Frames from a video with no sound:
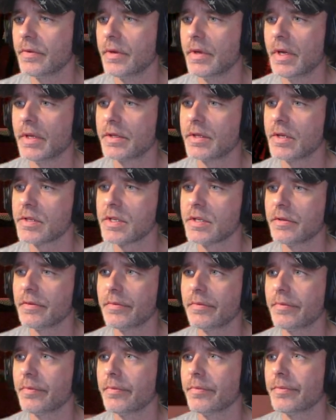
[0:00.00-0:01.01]
it doesn't,
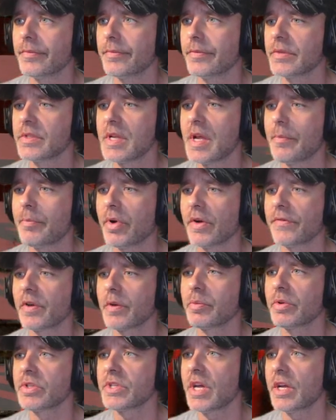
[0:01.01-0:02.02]
not
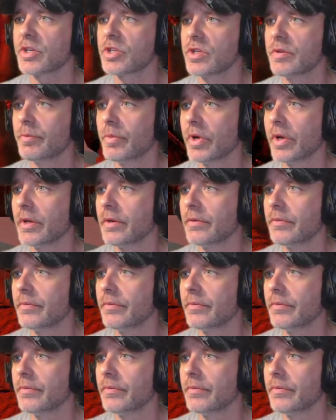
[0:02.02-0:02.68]
perfect protection, but